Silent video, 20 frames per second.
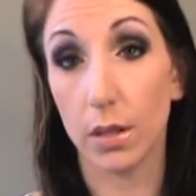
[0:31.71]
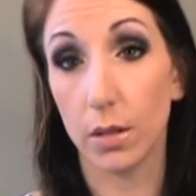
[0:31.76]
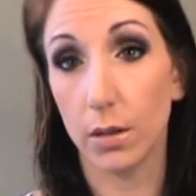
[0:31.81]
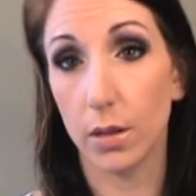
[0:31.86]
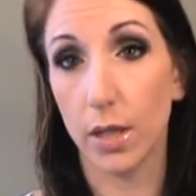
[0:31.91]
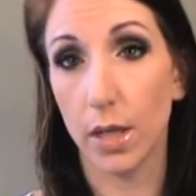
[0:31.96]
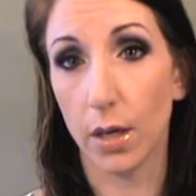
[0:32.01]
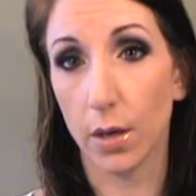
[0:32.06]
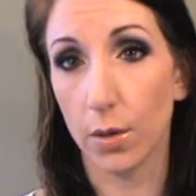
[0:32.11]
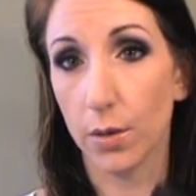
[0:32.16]

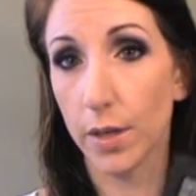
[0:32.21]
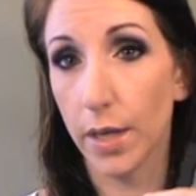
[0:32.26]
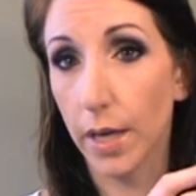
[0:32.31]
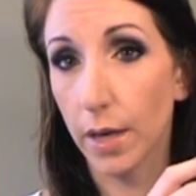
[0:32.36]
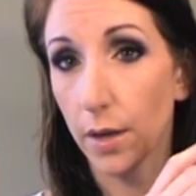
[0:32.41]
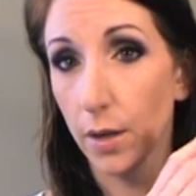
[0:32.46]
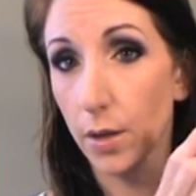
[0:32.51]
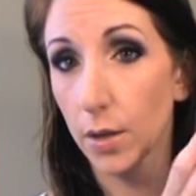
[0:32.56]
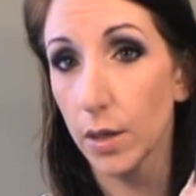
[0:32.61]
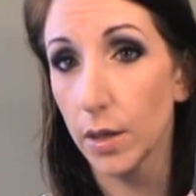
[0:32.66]
they are
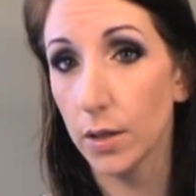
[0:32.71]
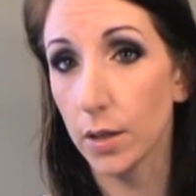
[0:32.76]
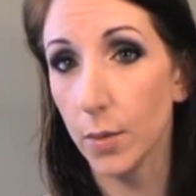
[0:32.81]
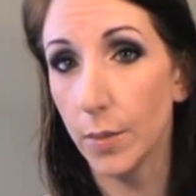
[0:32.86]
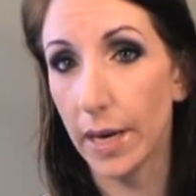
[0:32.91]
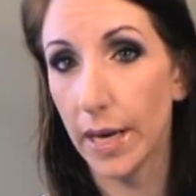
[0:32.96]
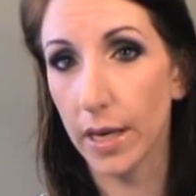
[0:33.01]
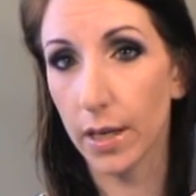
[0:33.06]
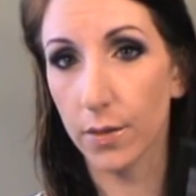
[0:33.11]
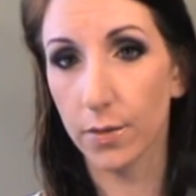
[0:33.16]
there on the
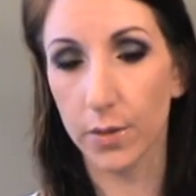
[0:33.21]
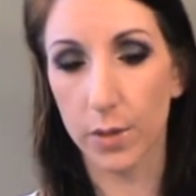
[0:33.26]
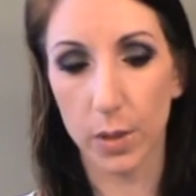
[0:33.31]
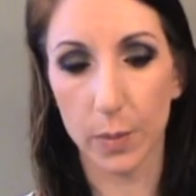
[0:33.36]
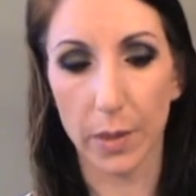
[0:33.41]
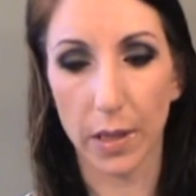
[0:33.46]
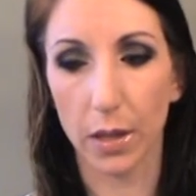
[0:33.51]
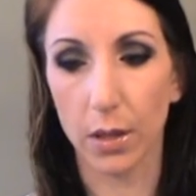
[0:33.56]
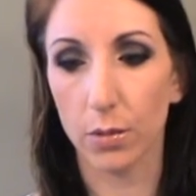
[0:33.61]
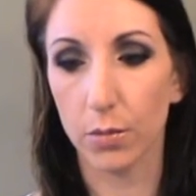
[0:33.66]
back of this
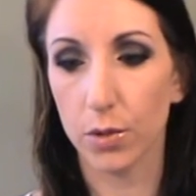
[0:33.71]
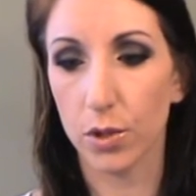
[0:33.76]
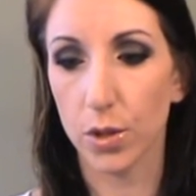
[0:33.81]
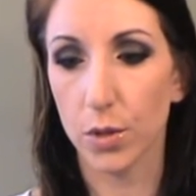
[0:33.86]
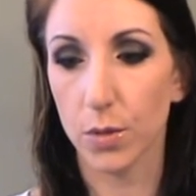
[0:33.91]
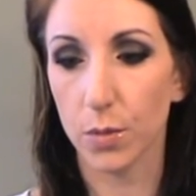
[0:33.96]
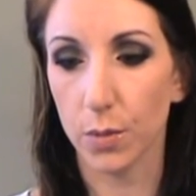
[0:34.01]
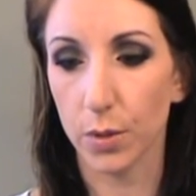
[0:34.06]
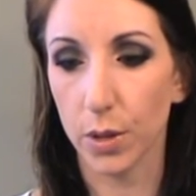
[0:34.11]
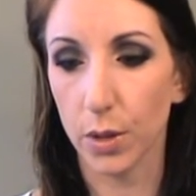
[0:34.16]
palette, which
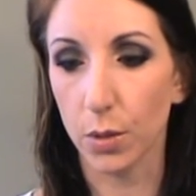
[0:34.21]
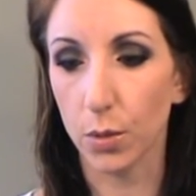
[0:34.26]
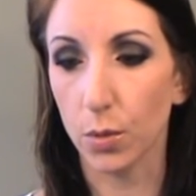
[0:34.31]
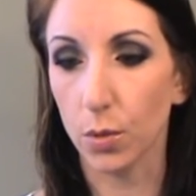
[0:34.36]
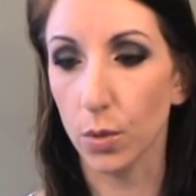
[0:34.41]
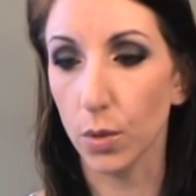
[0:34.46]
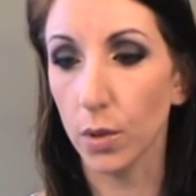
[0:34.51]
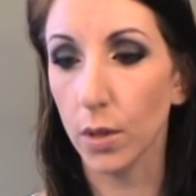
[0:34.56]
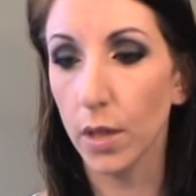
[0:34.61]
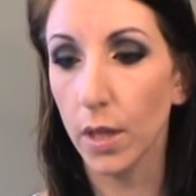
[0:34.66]
is really
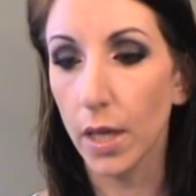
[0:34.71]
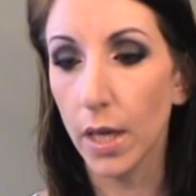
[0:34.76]
cool.